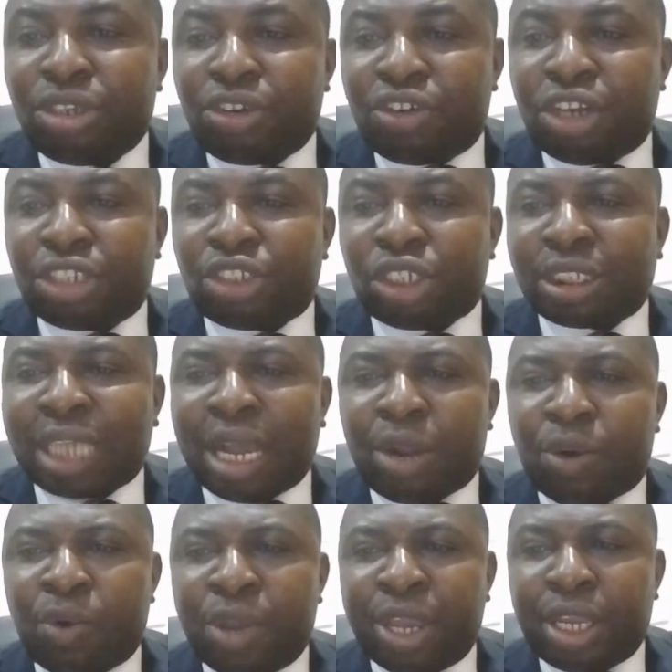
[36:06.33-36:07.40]
Chris
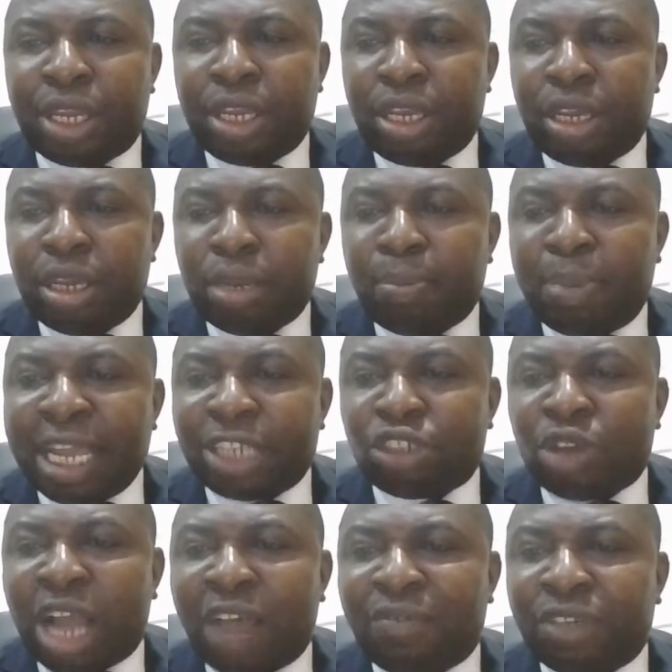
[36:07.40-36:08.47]
Osakwe,
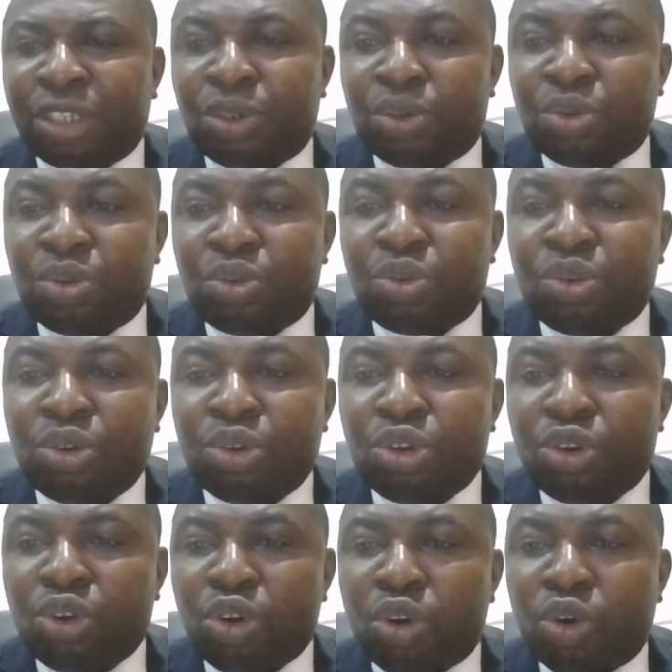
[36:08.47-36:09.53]
pleasure having you.
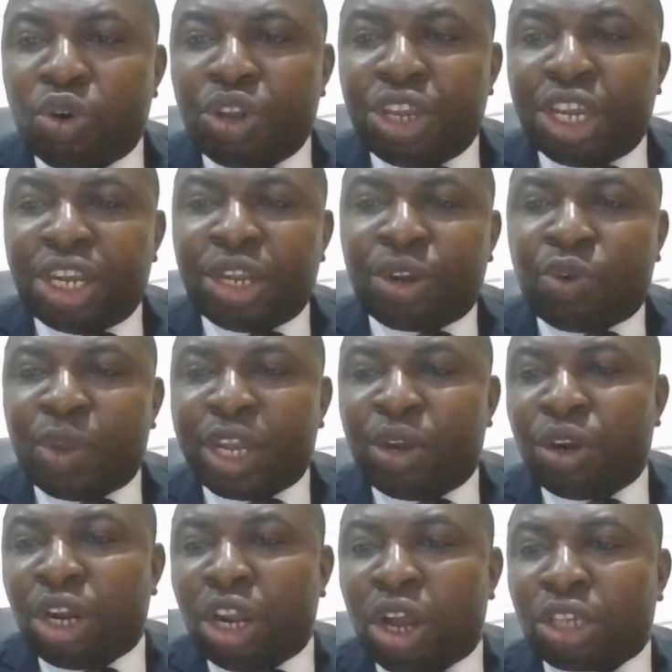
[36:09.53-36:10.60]
Oyenekwe,
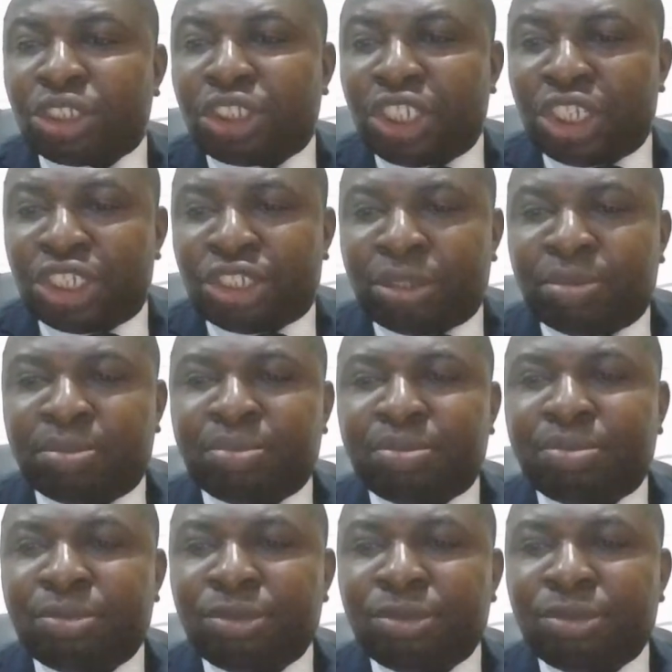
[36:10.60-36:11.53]
good luck, Chisholm.